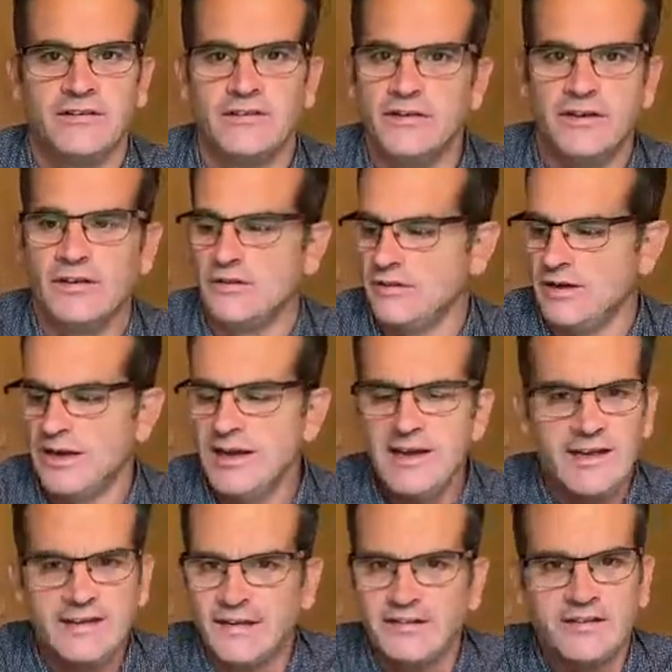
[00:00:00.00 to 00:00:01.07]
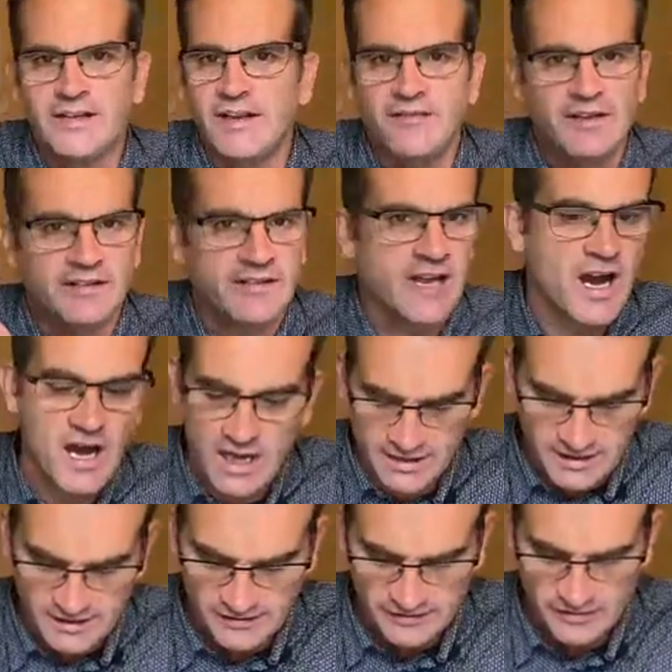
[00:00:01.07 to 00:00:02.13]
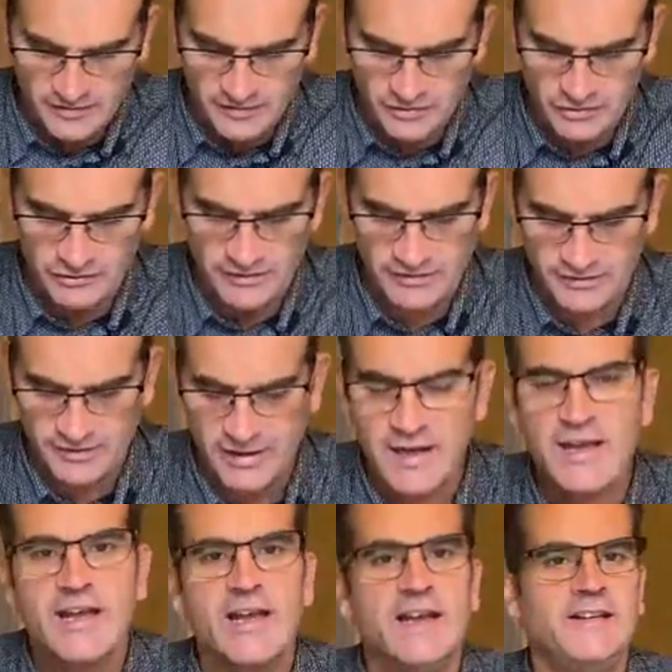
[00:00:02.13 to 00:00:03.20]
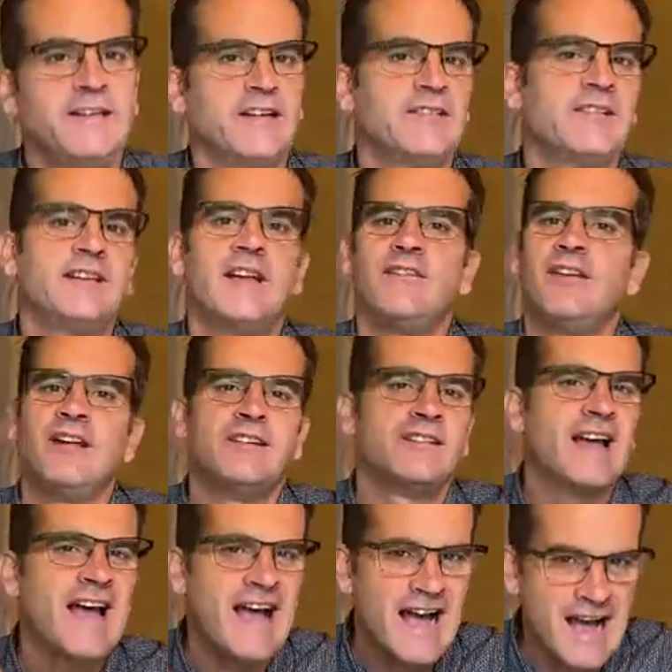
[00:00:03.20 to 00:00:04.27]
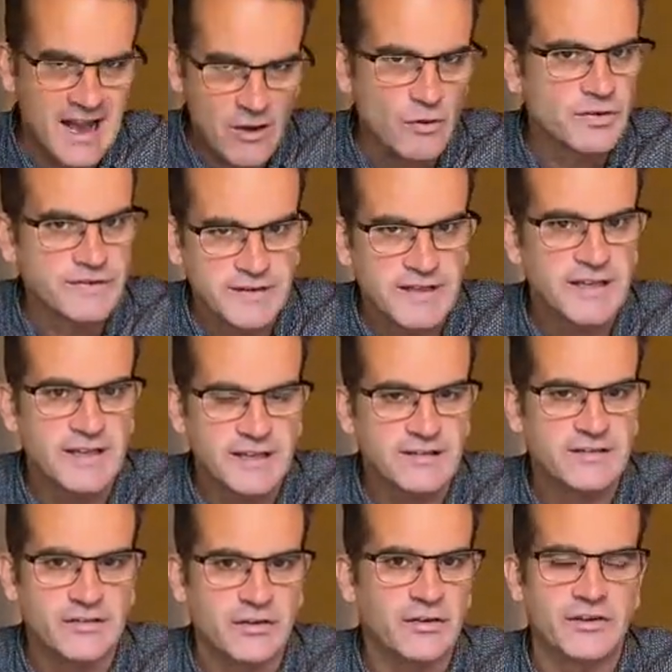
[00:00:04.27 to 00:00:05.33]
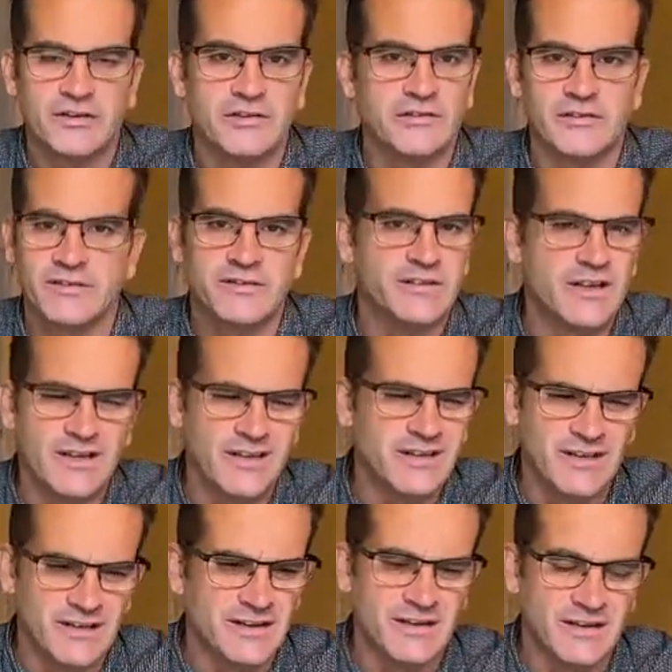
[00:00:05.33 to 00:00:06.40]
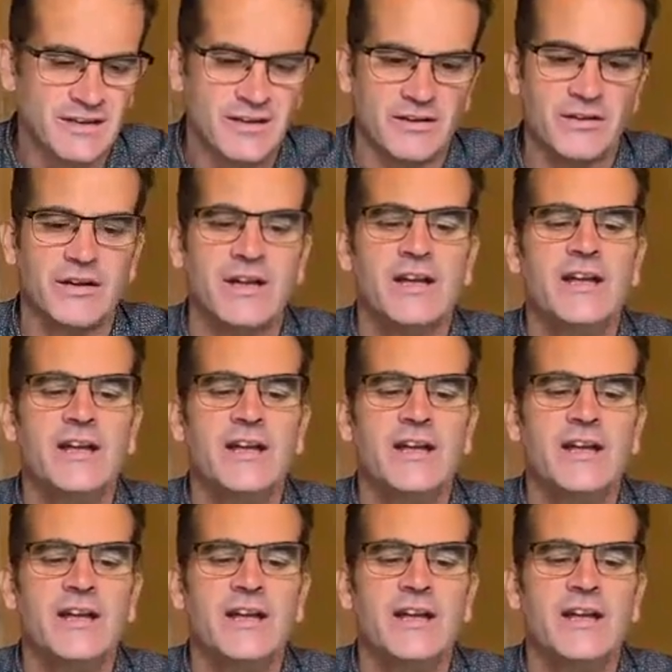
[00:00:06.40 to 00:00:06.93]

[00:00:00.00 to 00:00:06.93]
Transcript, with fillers: No, he doesn't give his car keys to the tourist. He doesn't give his house keys to the tourist. No, no, no, no, no.